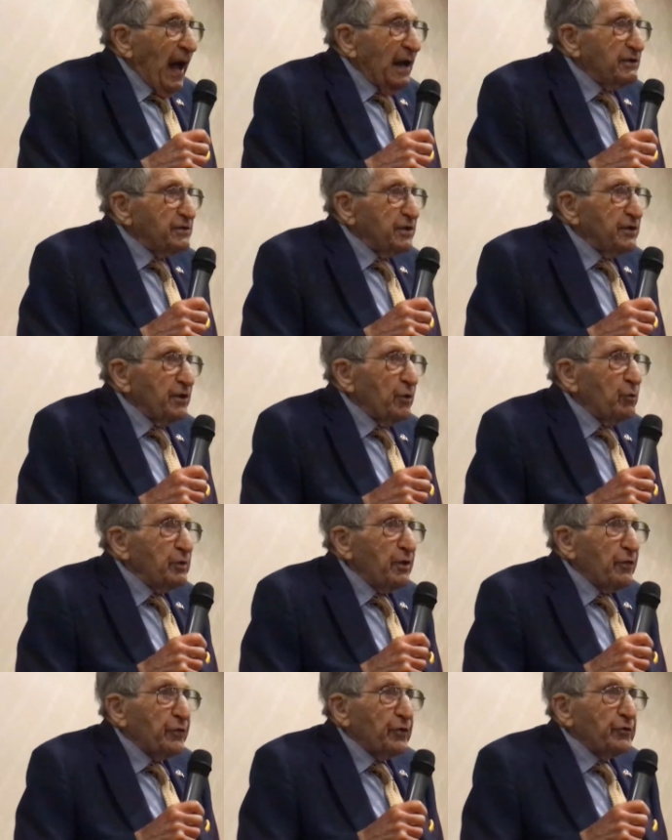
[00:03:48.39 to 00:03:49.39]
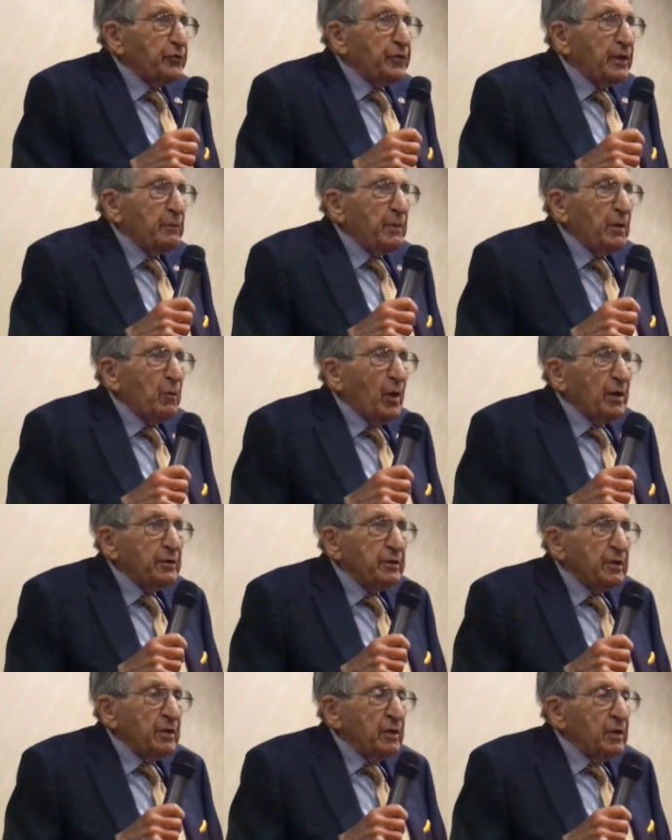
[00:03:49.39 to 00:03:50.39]
I said, the only third thing we want
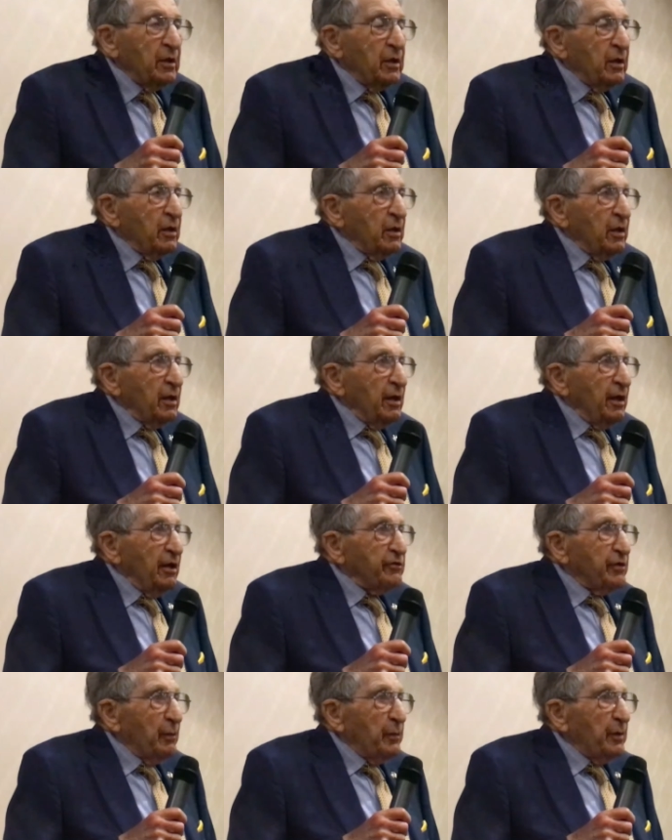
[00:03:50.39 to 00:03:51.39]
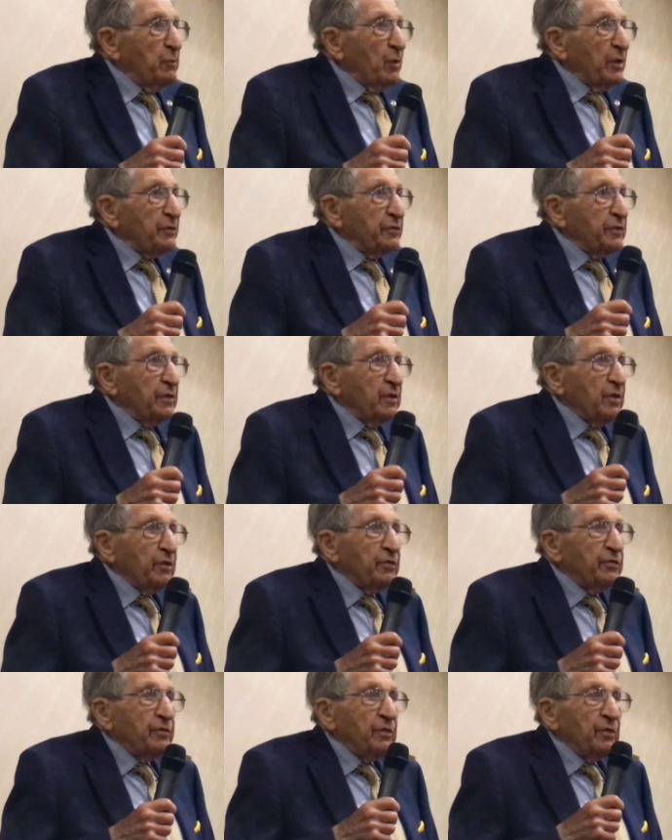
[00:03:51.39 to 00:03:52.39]
is that we want
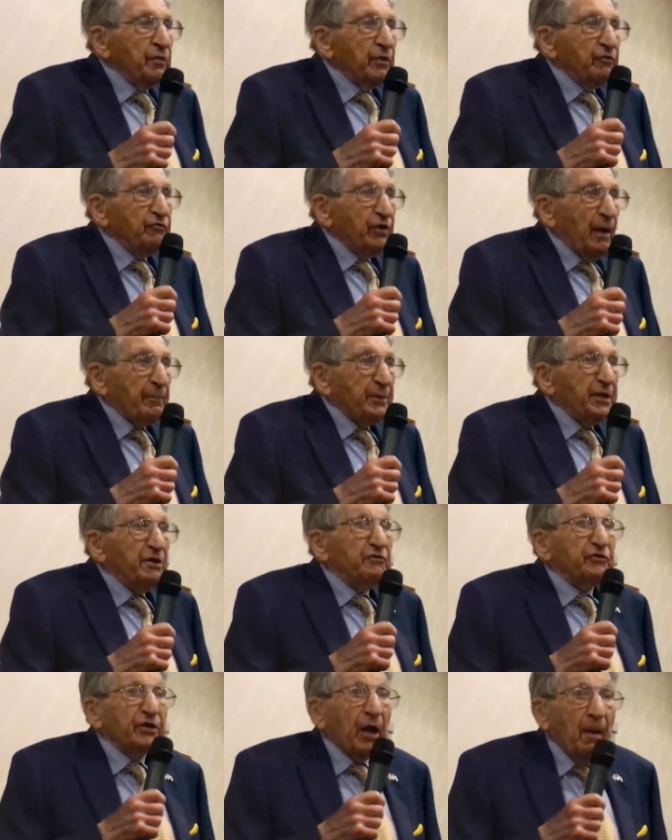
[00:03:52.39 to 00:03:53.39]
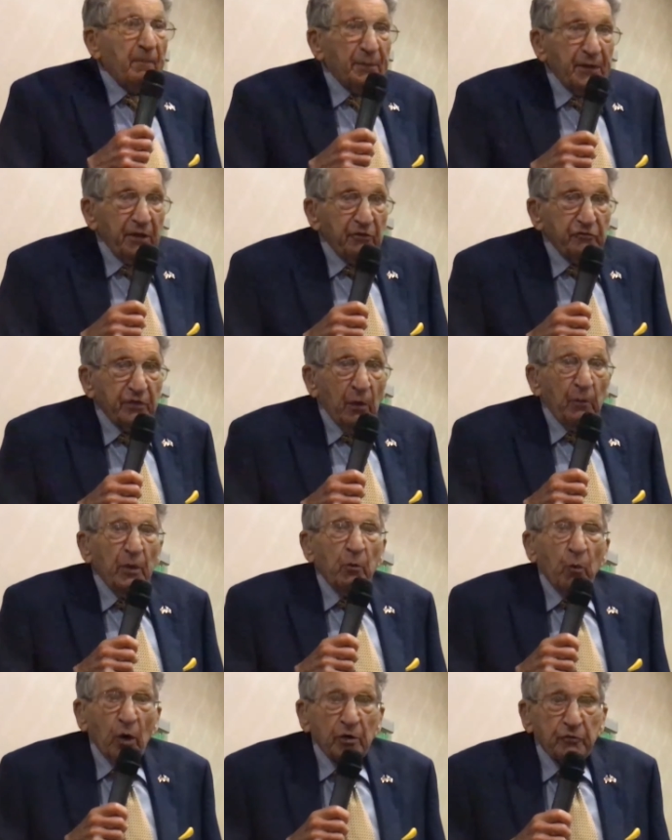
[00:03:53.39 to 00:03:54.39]
the Japanese companies that
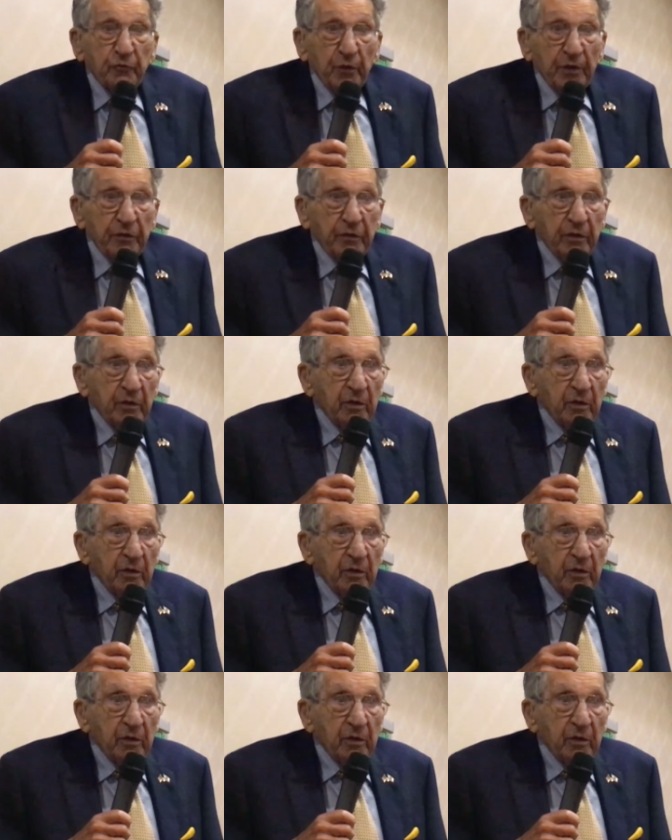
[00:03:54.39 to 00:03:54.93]
we work with,